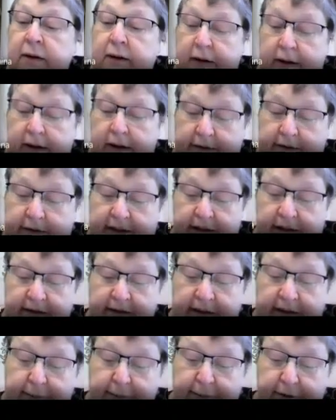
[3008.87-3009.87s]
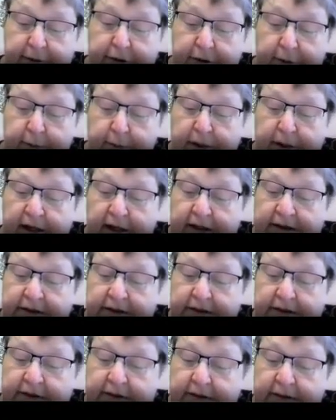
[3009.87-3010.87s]
and then I will
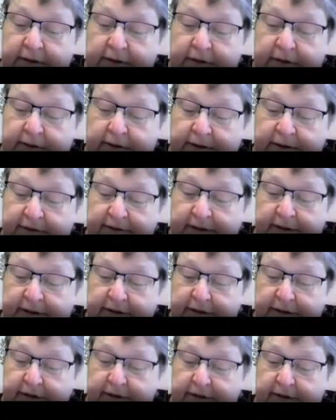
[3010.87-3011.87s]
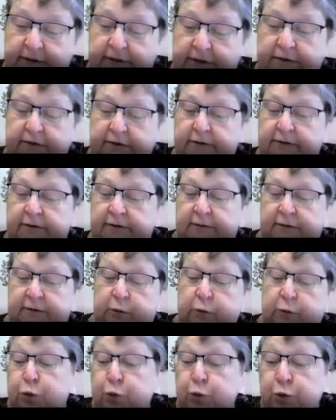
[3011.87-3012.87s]
combine the first
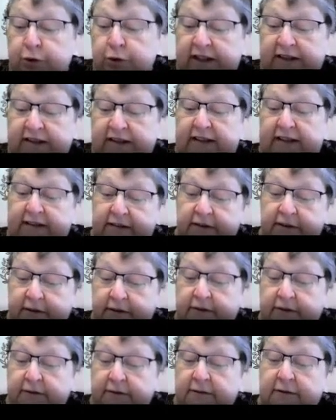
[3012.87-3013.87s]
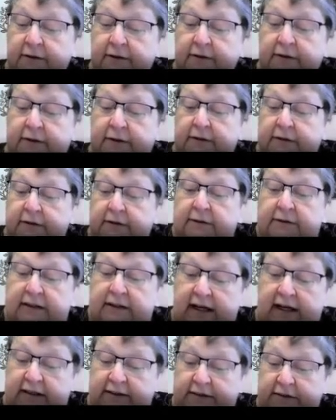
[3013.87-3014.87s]
two again,
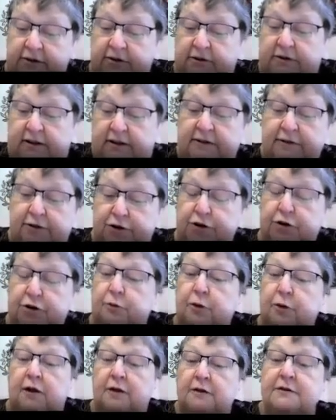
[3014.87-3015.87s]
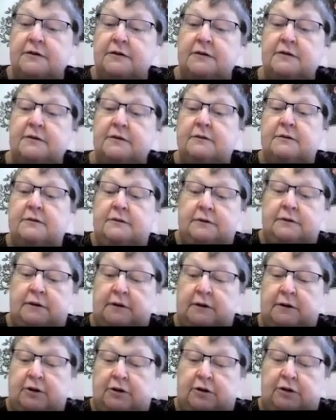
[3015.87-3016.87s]
and so on,
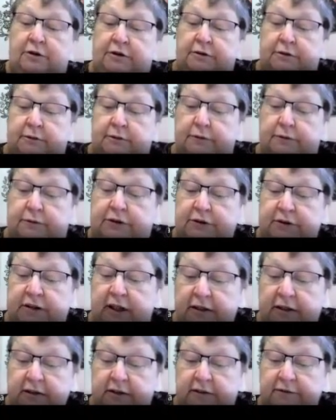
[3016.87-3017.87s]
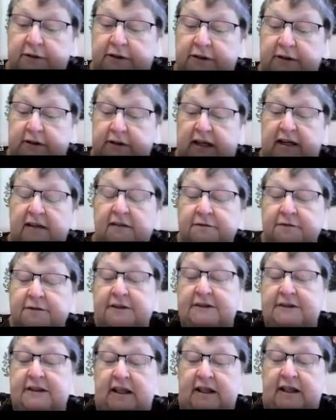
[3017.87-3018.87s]
inductively.
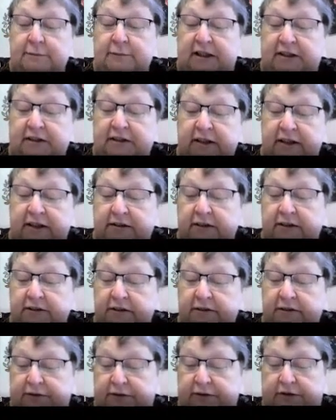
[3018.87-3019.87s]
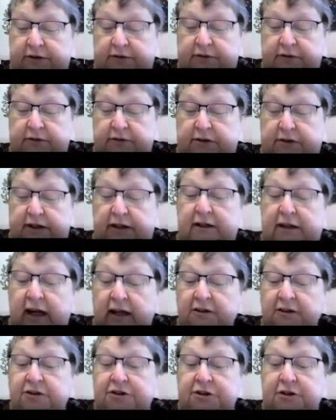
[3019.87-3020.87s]
Every time I get a
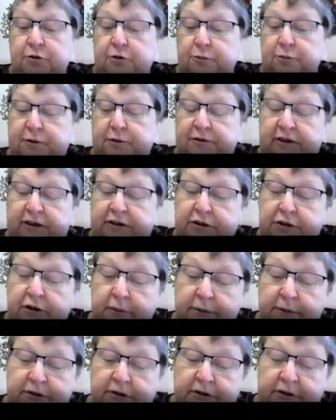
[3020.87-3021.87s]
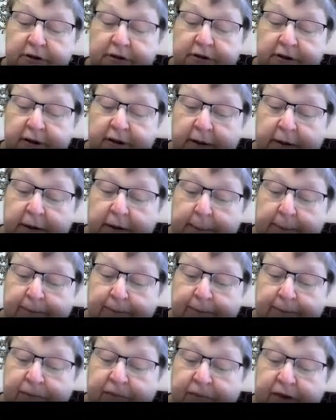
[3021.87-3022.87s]
larger group of isometries,
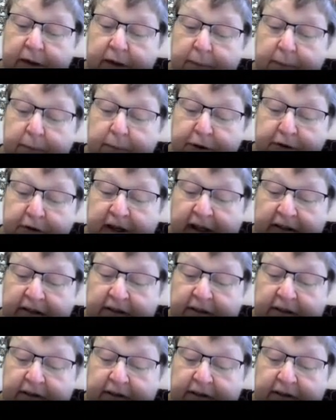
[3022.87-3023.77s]
provided